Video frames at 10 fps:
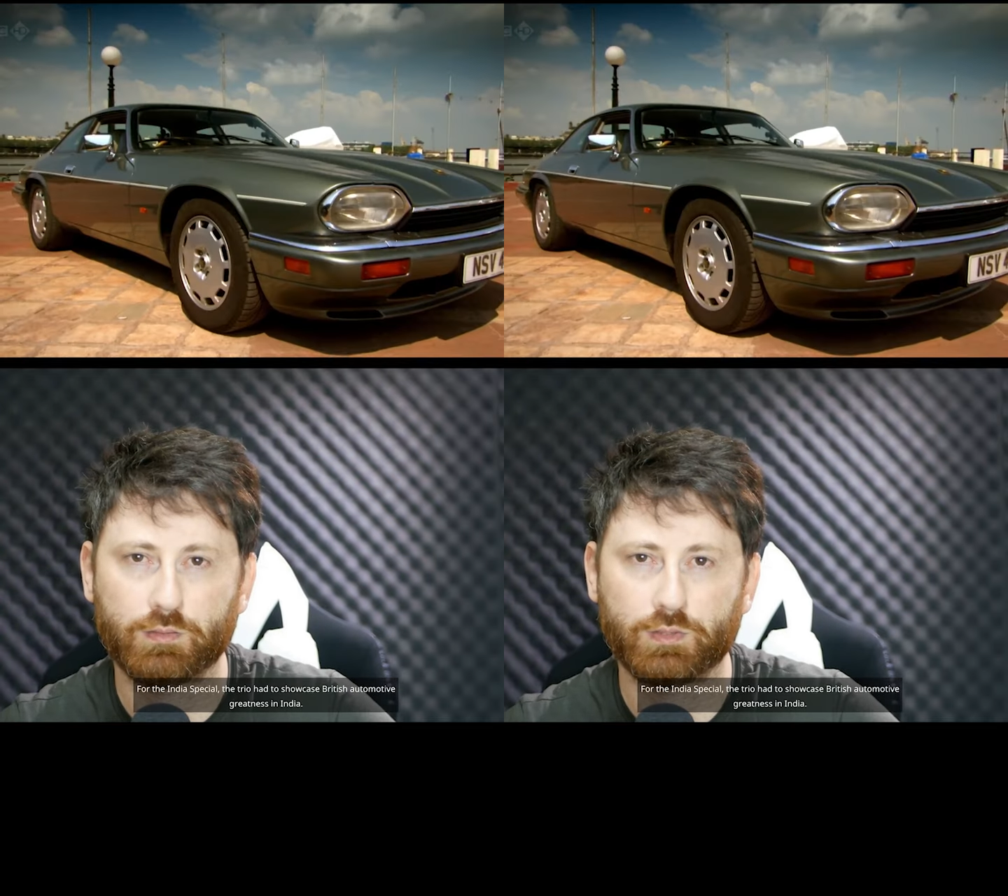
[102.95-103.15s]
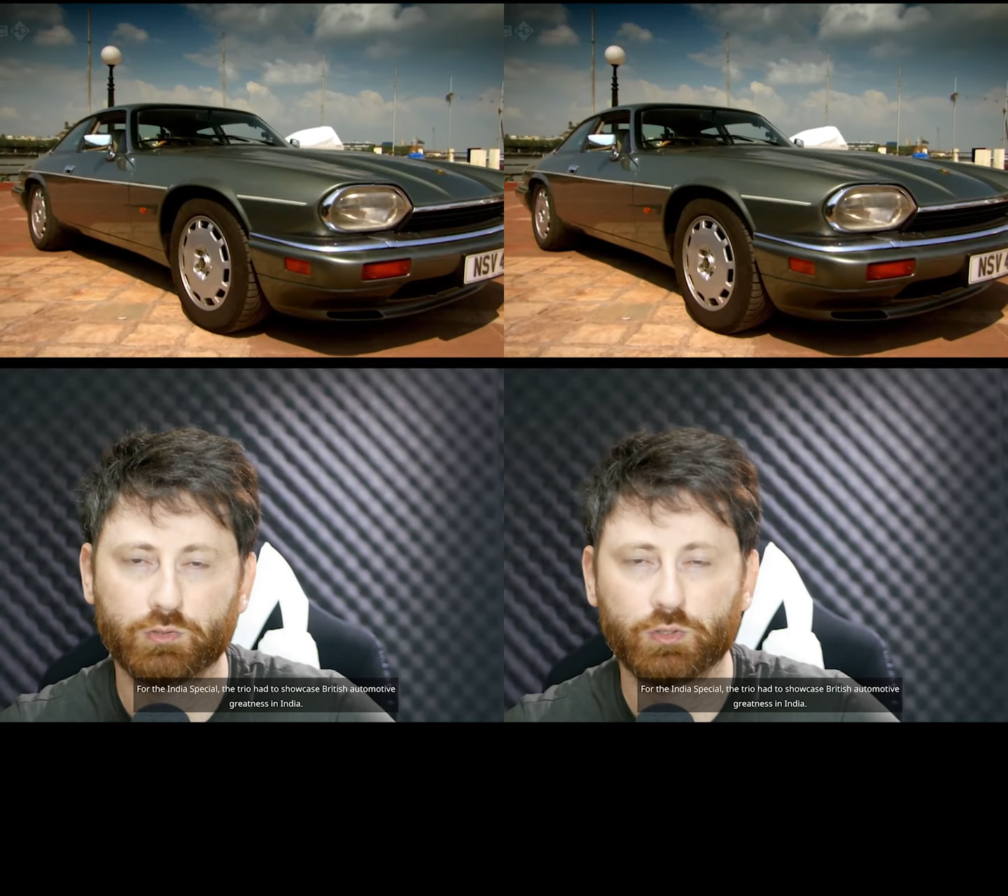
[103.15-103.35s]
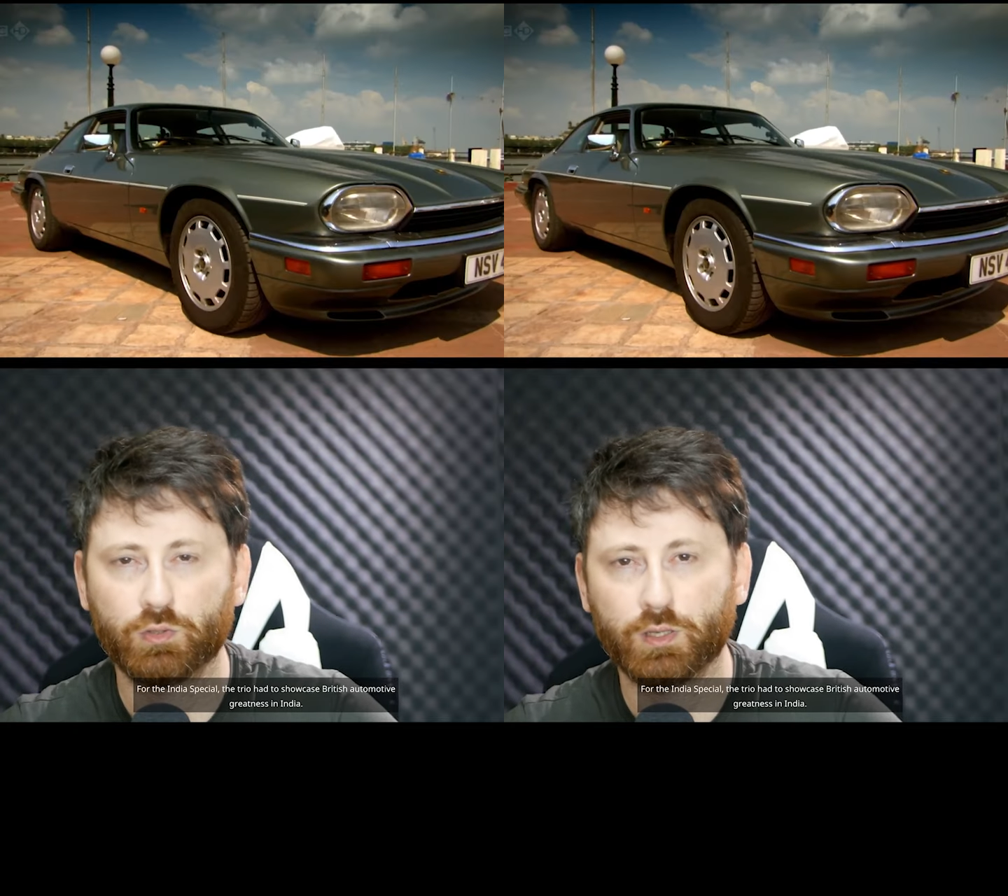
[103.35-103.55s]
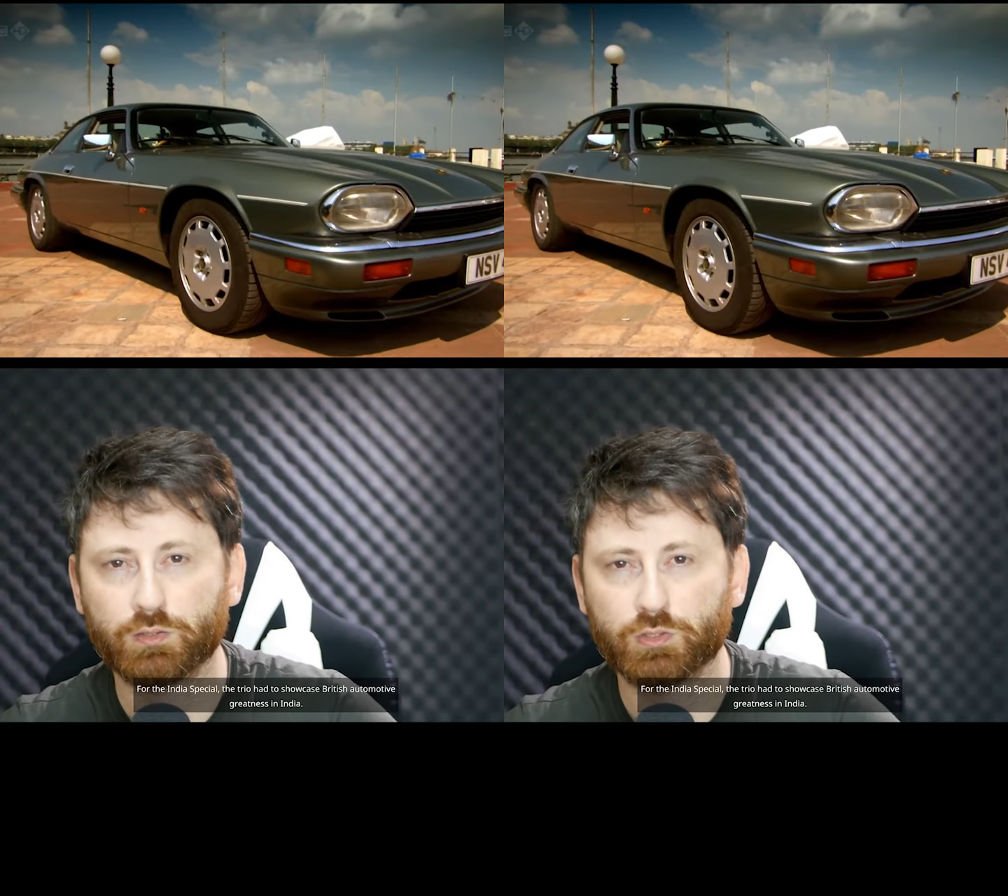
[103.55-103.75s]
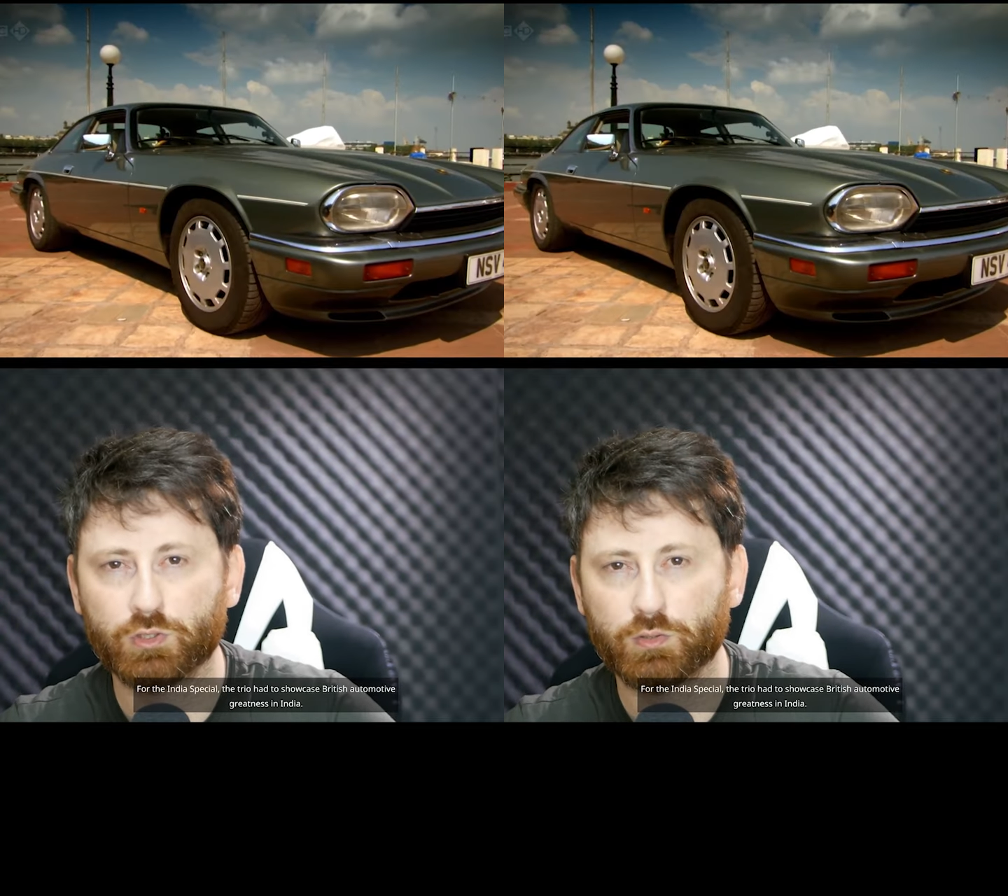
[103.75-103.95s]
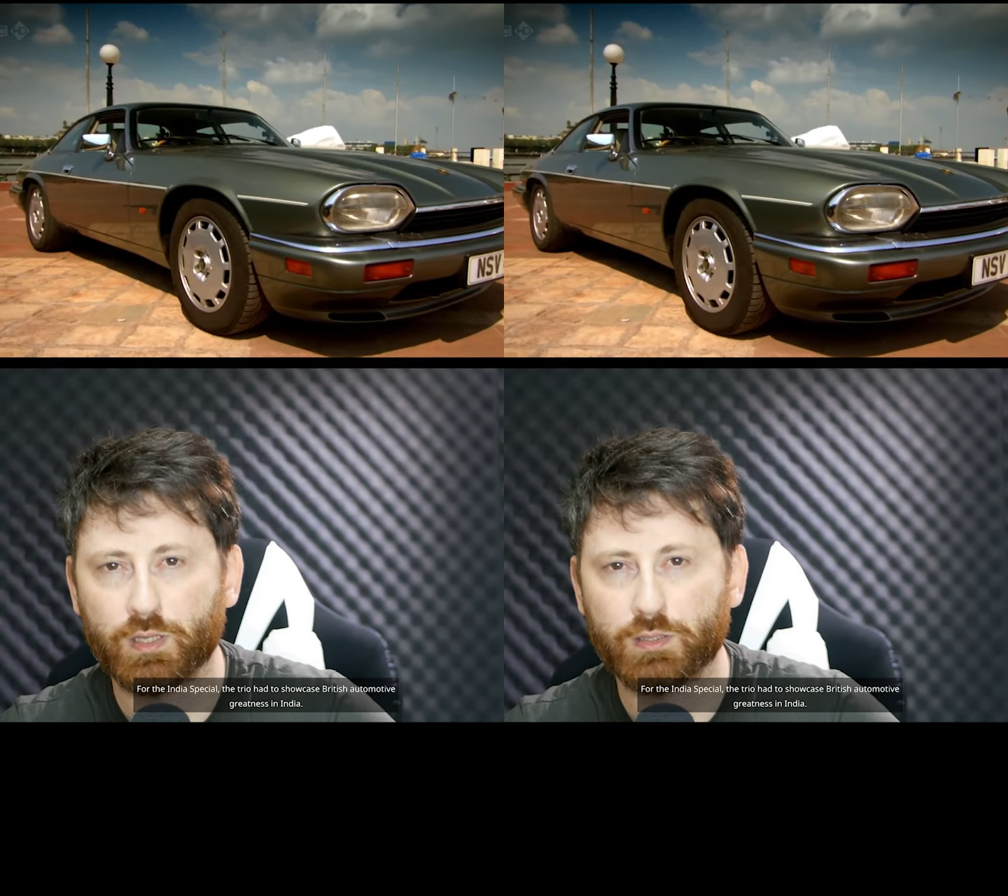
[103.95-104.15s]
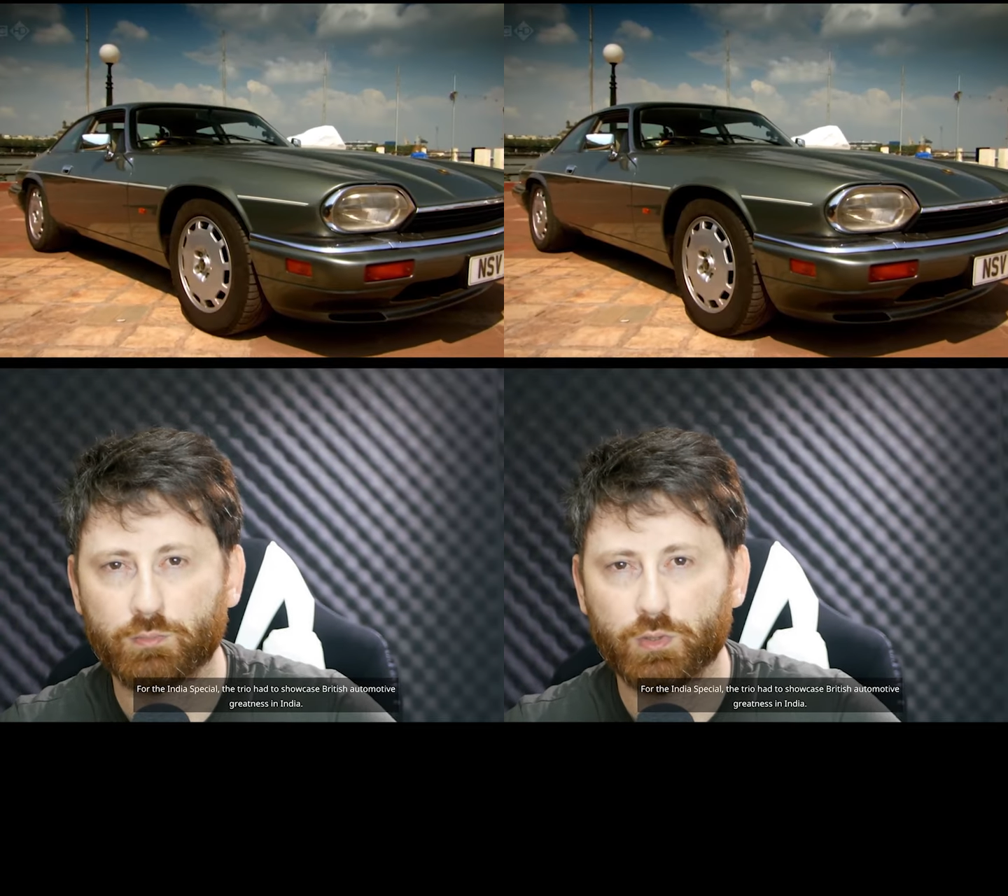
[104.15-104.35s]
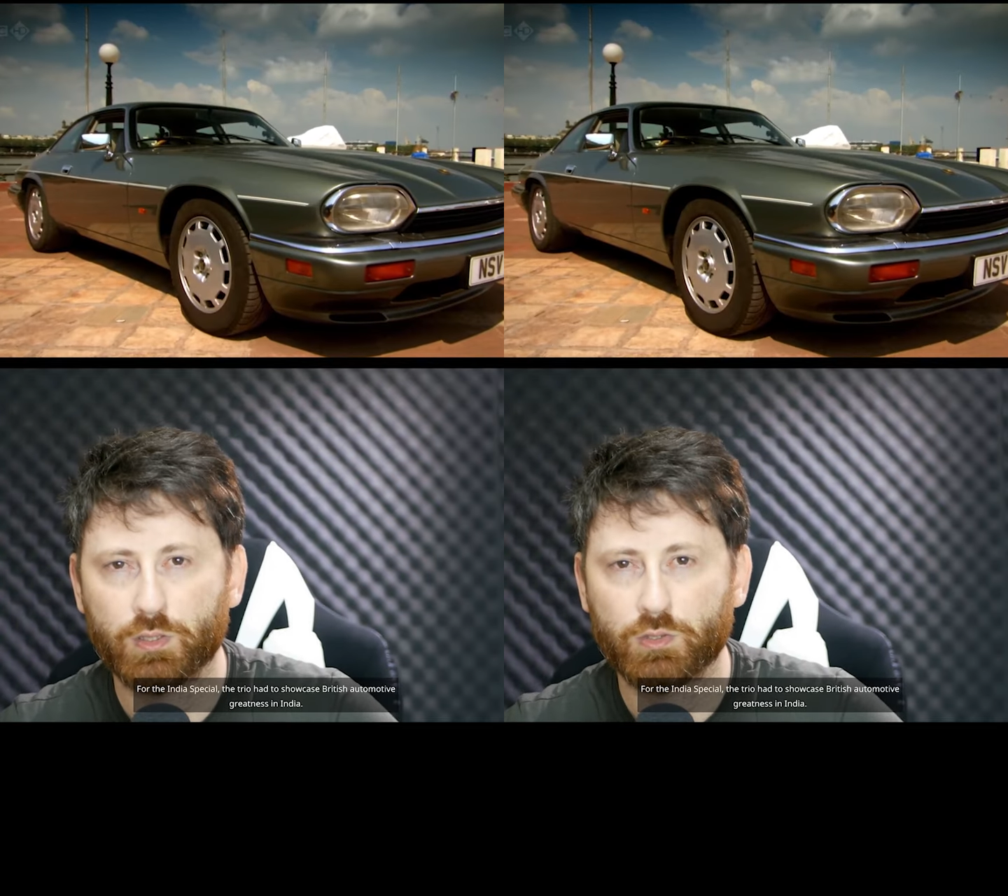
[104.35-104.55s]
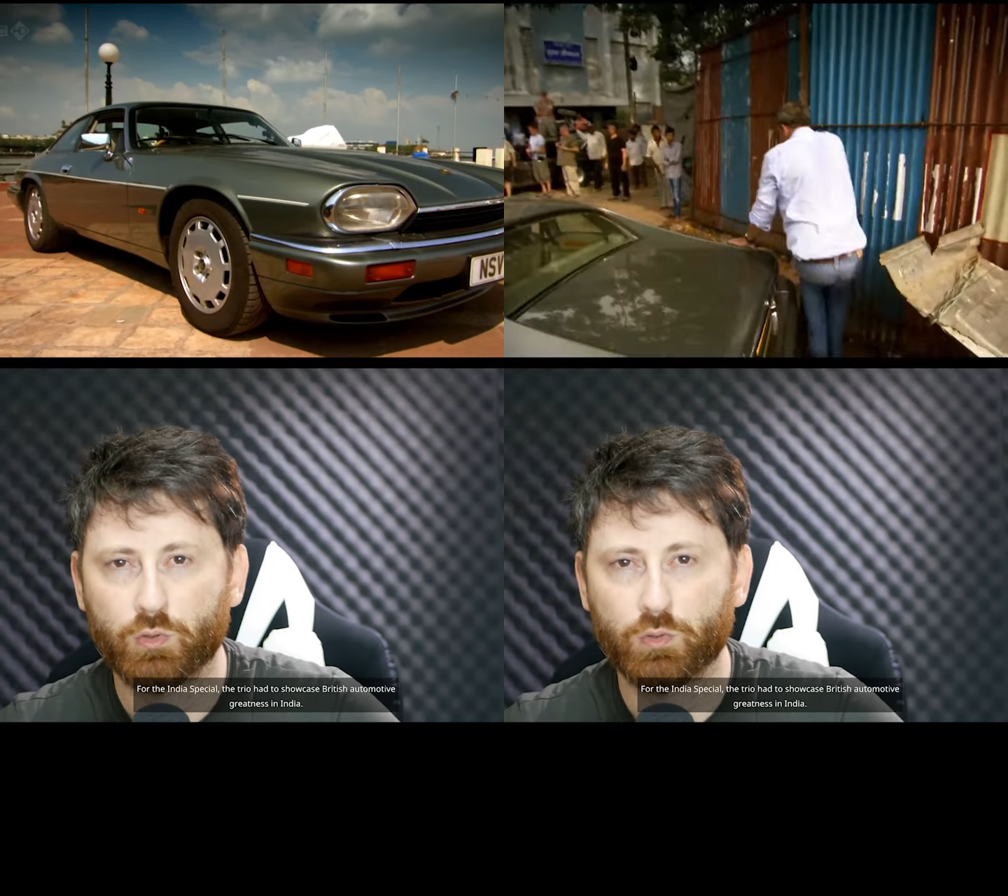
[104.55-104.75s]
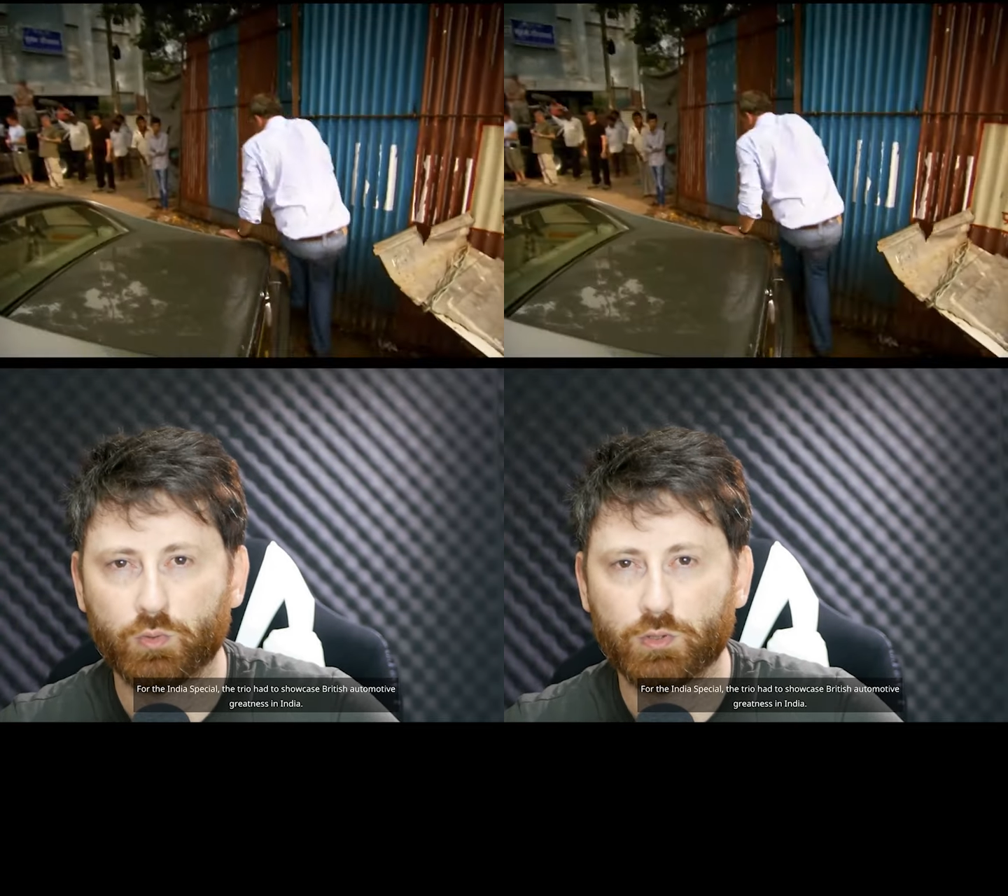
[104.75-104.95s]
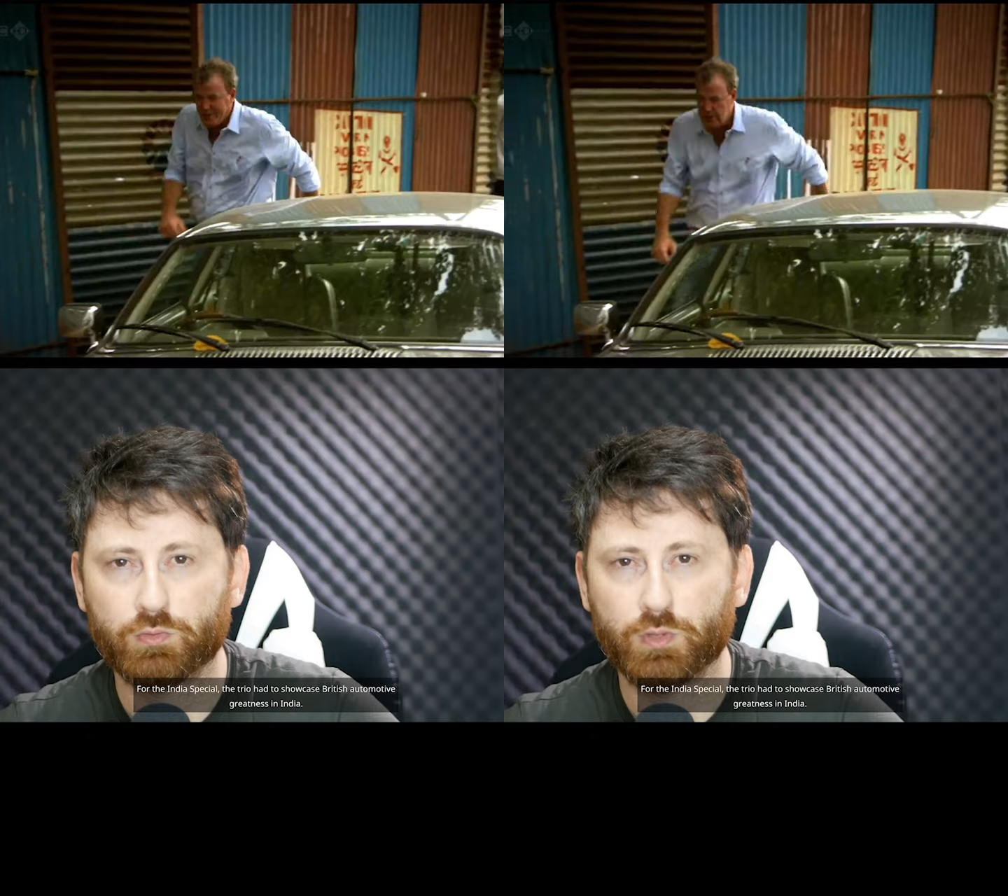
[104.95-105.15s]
the trio had to showcase British automotive